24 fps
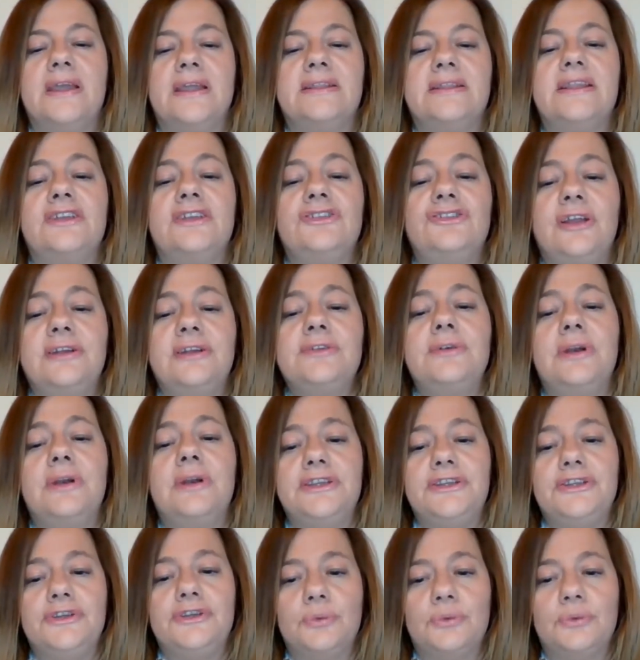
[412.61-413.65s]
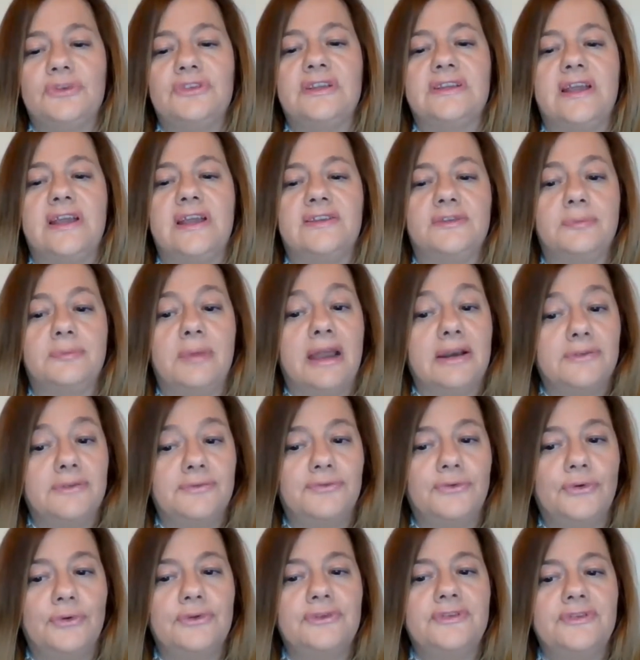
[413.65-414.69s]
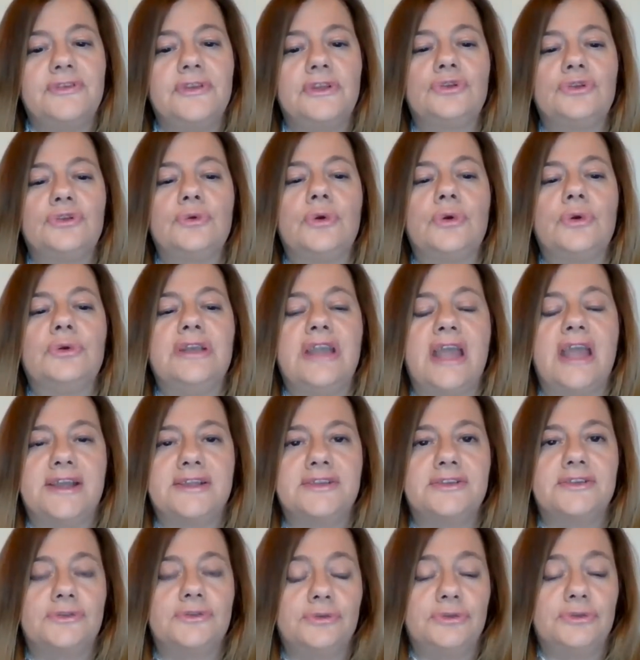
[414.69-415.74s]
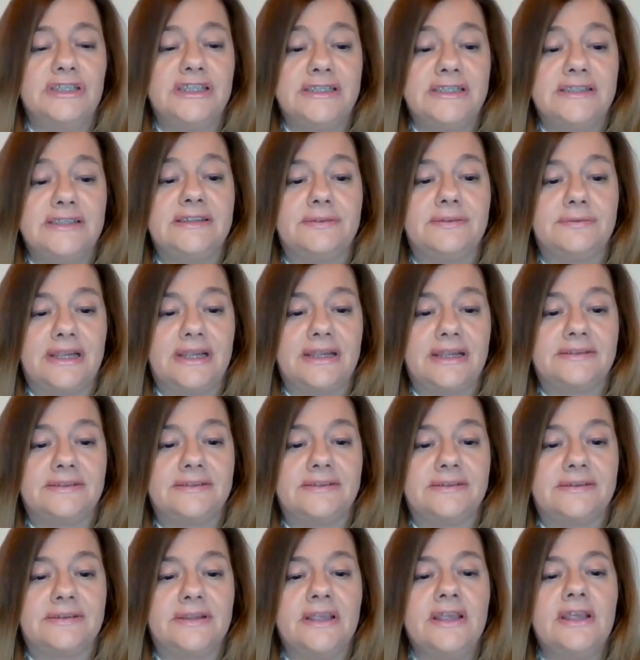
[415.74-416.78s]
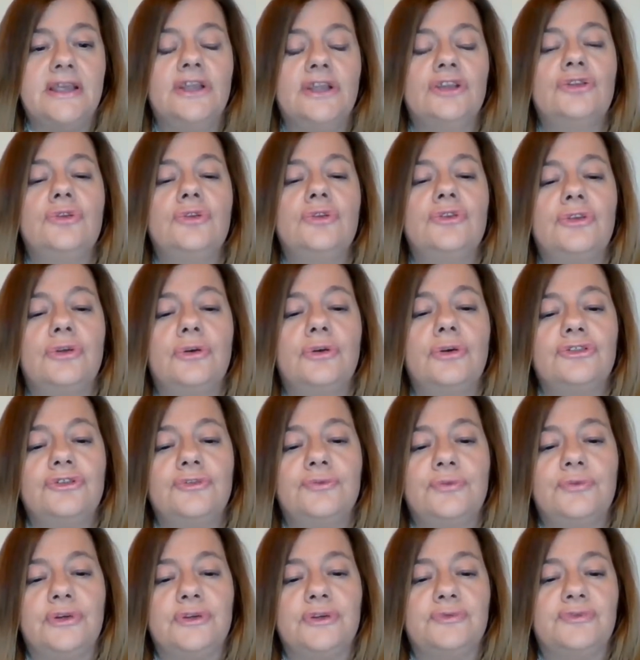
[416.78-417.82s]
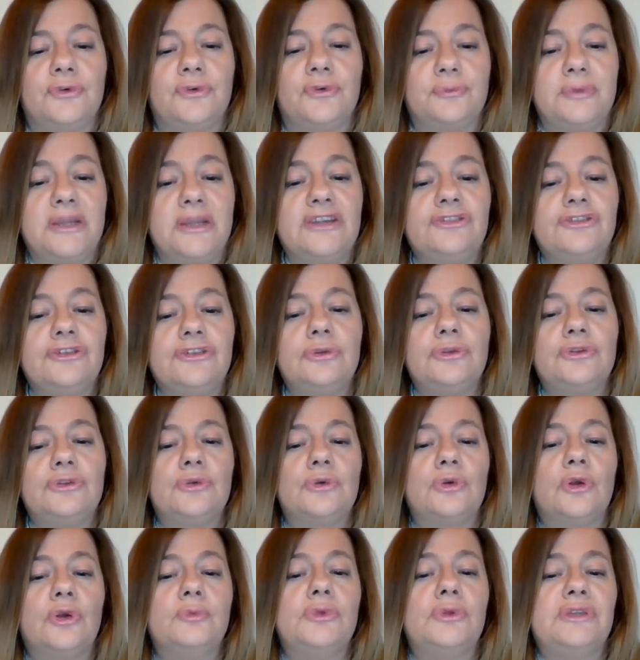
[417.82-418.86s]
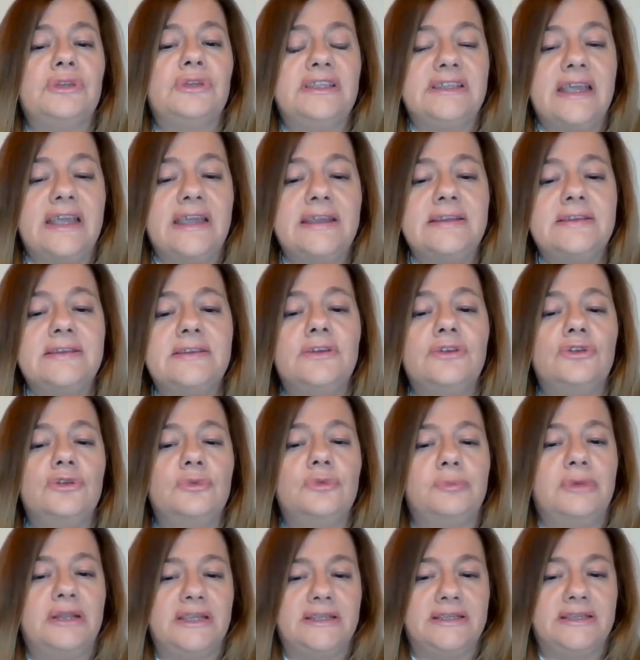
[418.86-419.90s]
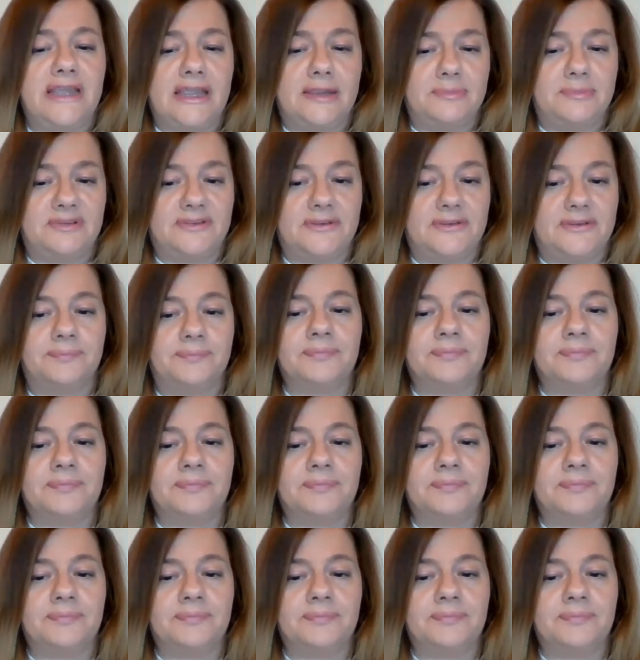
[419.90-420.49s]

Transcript: They generally use their smartphones to connect to the internet, to search for information, to communicate, and to play games.